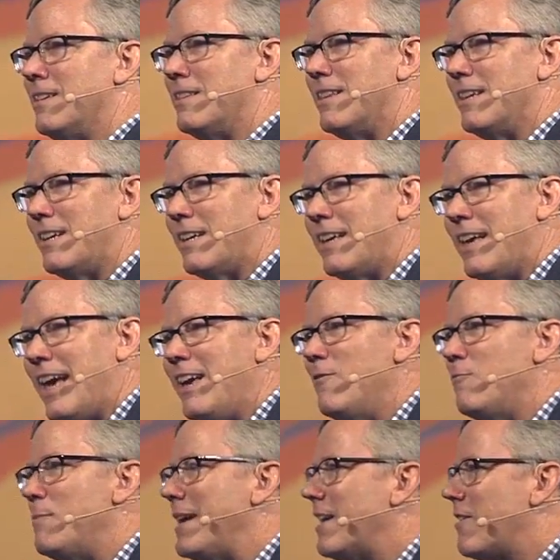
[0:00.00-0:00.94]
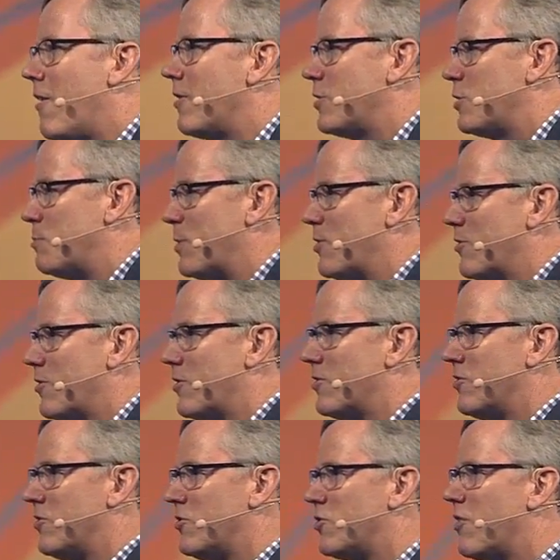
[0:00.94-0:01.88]
the caveman
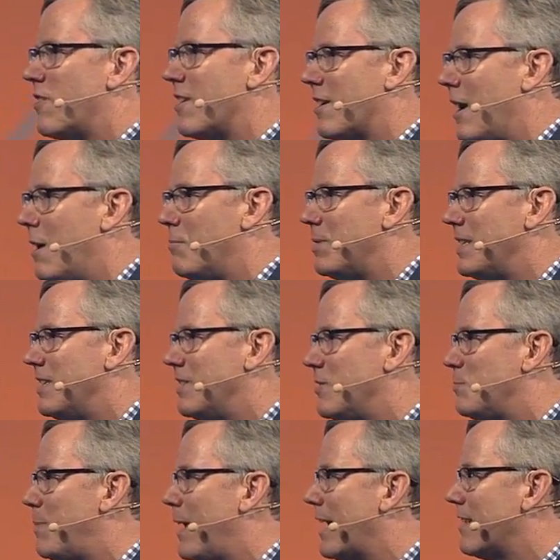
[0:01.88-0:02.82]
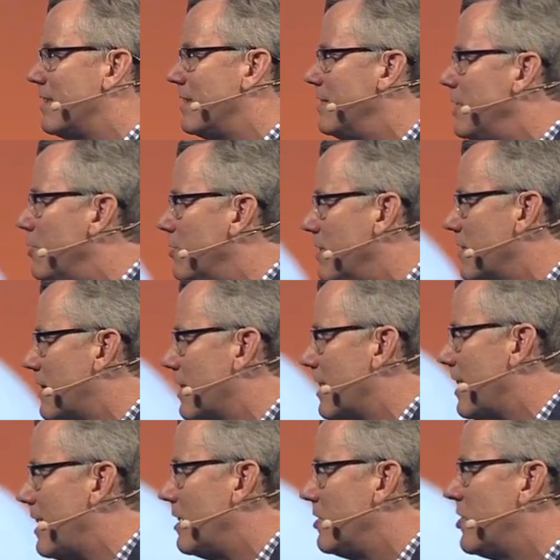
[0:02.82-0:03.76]
entrepreneurs started companies back in the
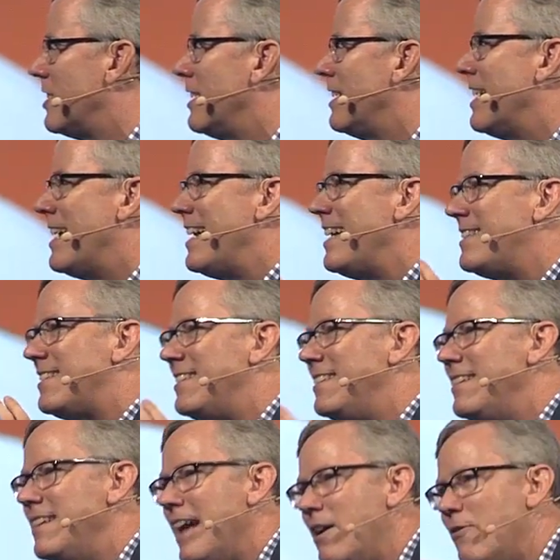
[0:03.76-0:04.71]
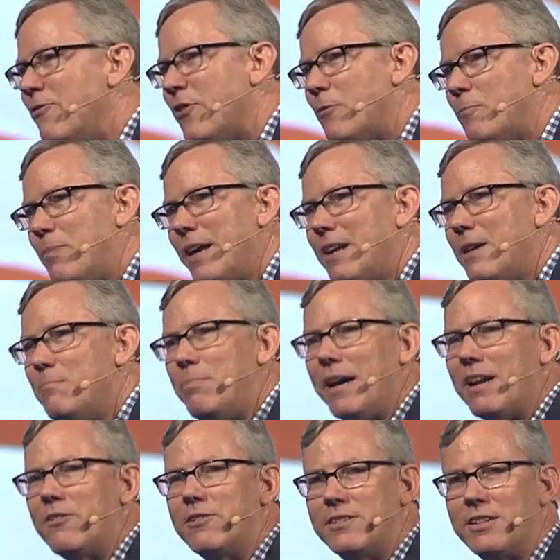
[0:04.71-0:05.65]
Neolithic age, it's never been a
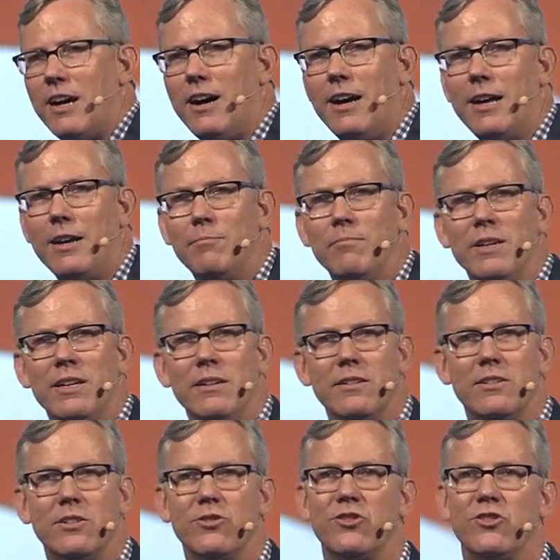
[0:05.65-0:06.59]
better time to